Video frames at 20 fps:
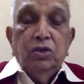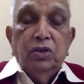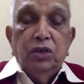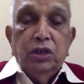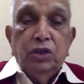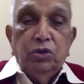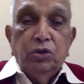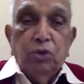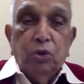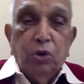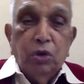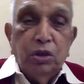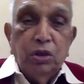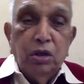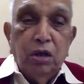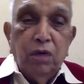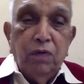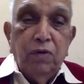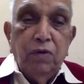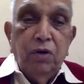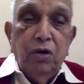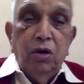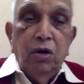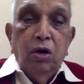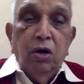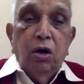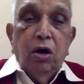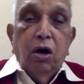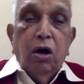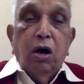source of
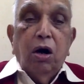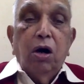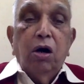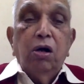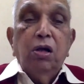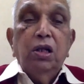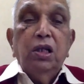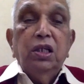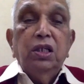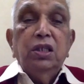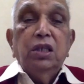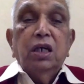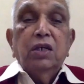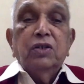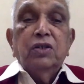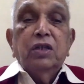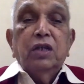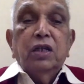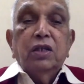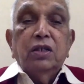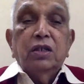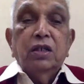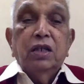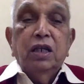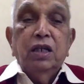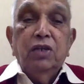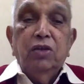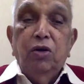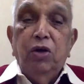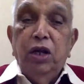all the Shastras. There
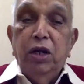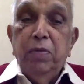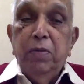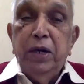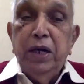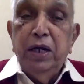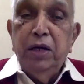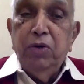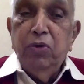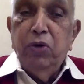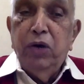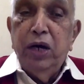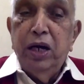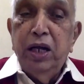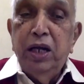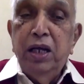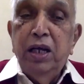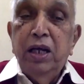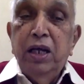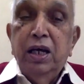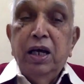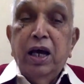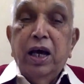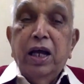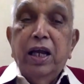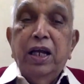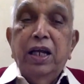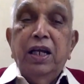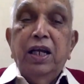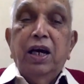is no anybody who had
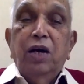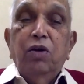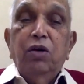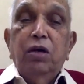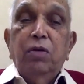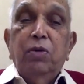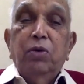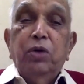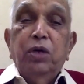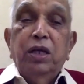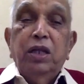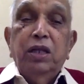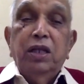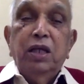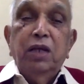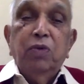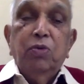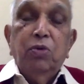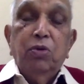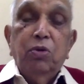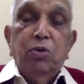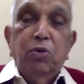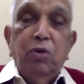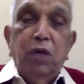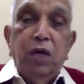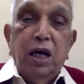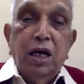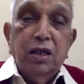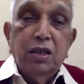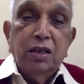any doubt about anything could go and
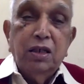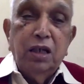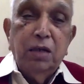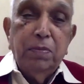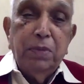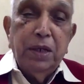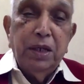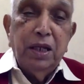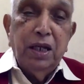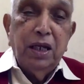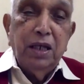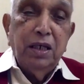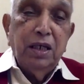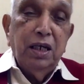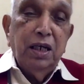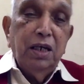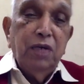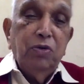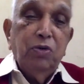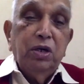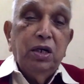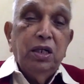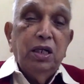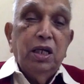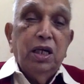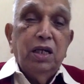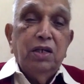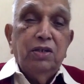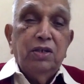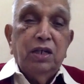ask Sripada Raja and he would get the
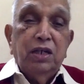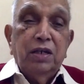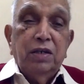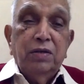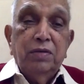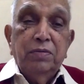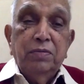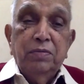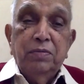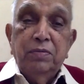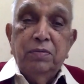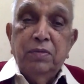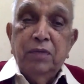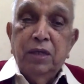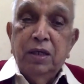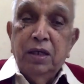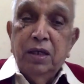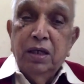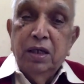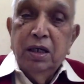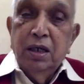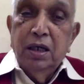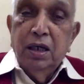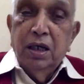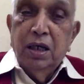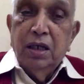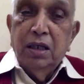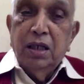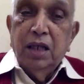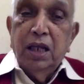answer.
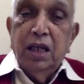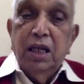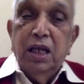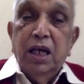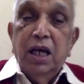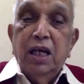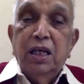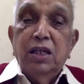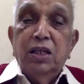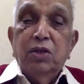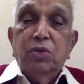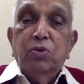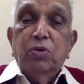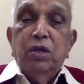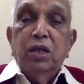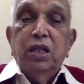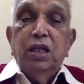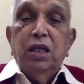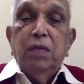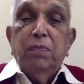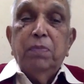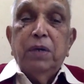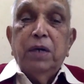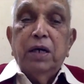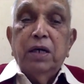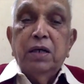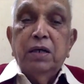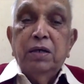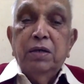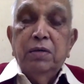Sannyasa Kuladepa.
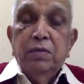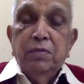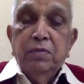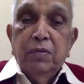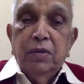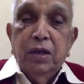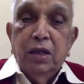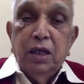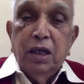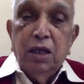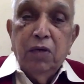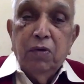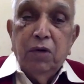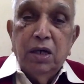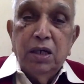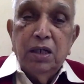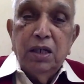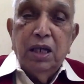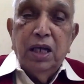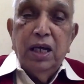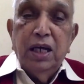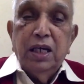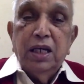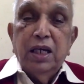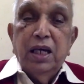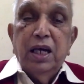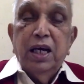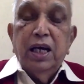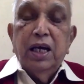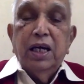He was like
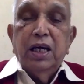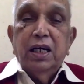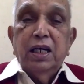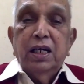a